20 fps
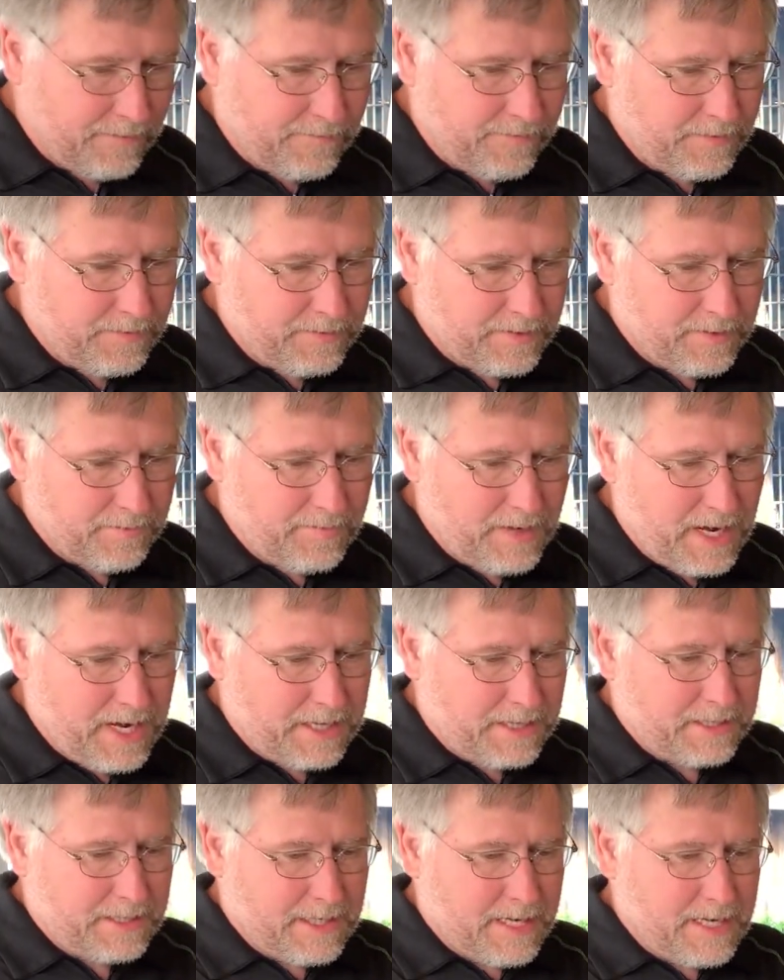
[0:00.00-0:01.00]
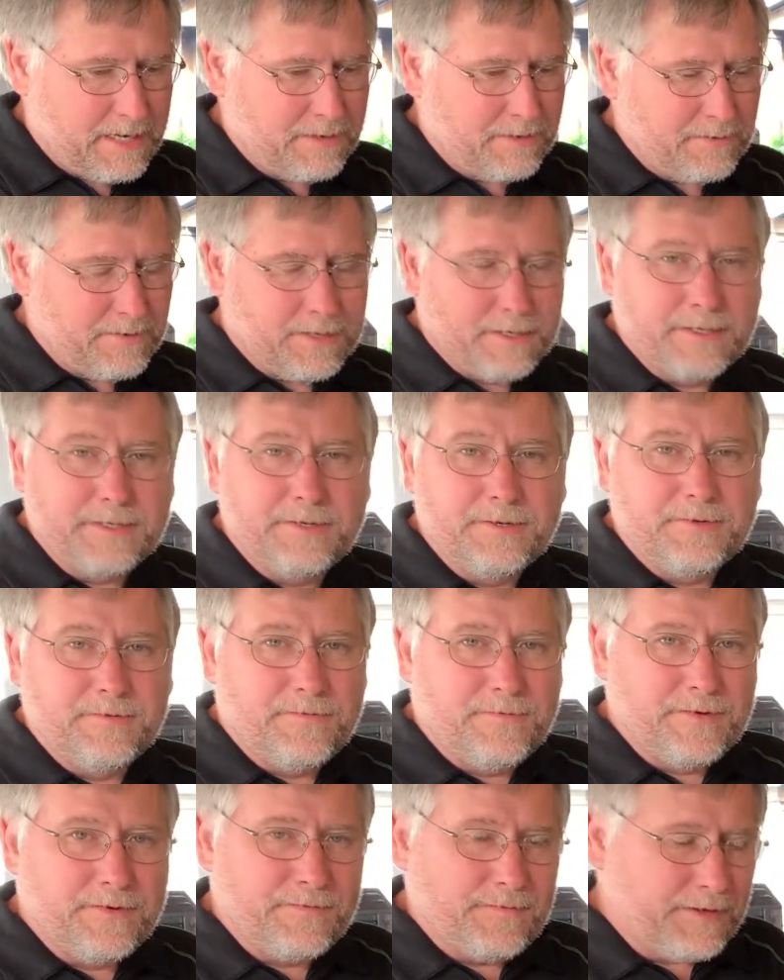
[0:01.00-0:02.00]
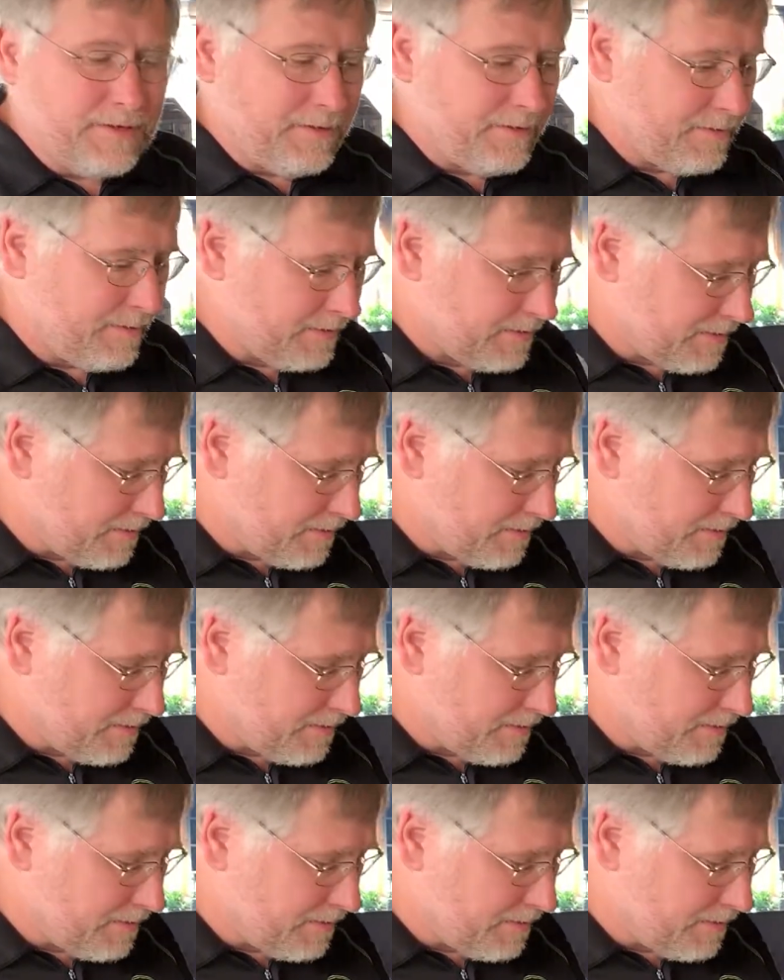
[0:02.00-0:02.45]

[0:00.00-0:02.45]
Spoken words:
If you want to back it down and run at 250, you can